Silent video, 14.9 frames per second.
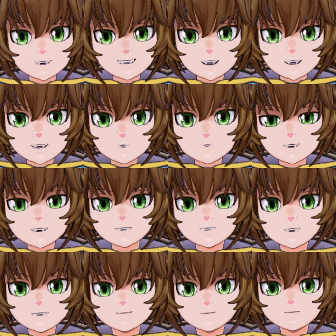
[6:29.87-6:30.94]
that tune for
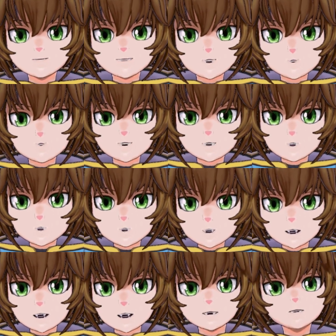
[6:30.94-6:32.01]
too
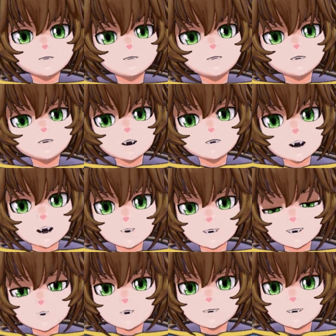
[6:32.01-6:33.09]
long. I don't
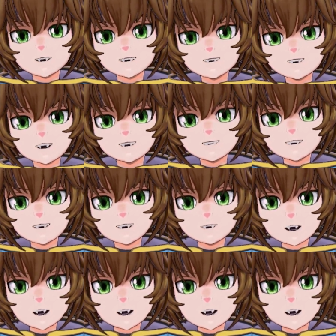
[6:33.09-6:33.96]
know if it's just